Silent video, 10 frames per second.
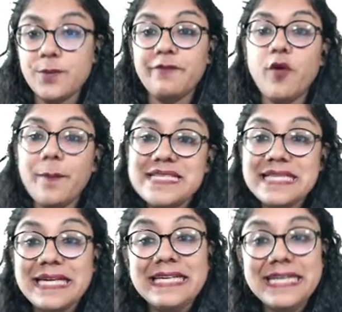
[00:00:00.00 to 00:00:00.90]
performance
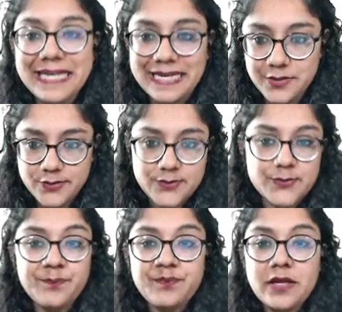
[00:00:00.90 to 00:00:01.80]
indicators.
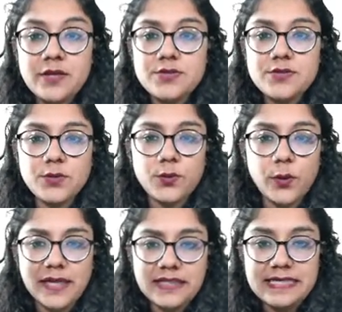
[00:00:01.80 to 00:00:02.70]
So what are
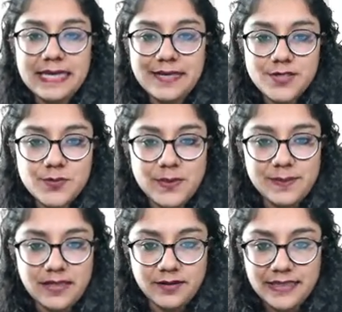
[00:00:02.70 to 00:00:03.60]
the indicators? We'll be
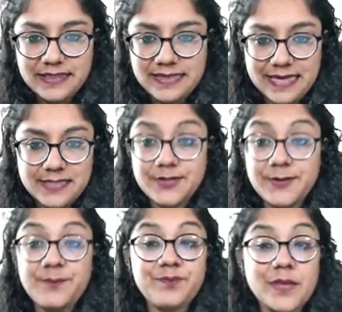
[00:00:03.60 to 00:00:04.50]
learning that
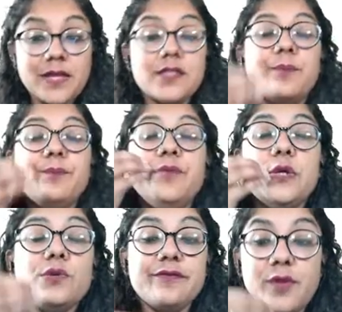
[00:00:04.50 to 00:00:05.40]
the
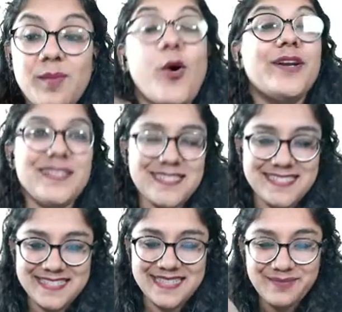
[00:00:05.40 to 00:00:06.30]
beautiful models
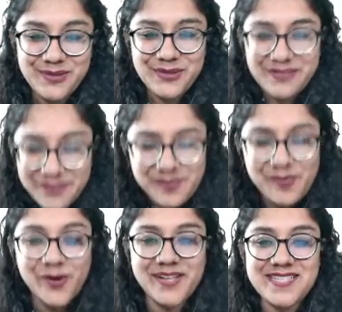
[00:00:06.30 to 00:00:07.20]

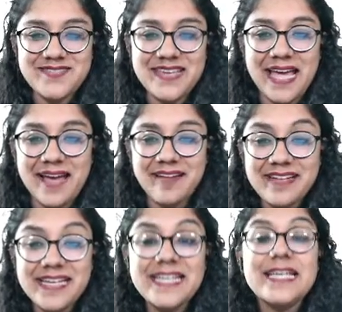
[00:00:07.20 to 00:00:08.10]
we have,
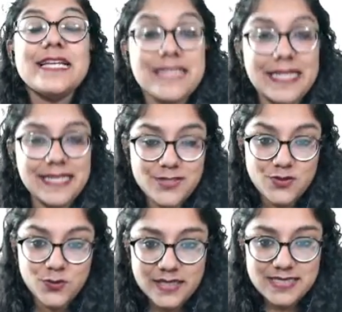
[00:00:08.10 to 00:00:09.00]
that is known as
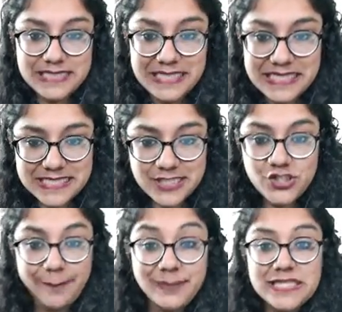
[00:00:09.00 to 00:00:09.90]
these
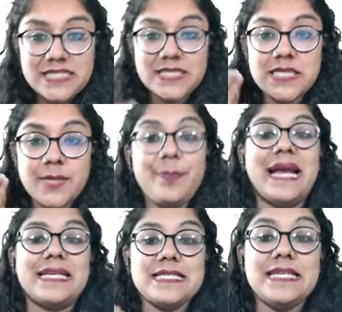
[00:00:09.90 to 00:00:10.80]
Japanese practice
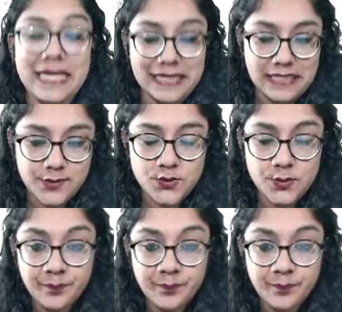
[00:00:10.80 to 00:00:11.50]
and techniques,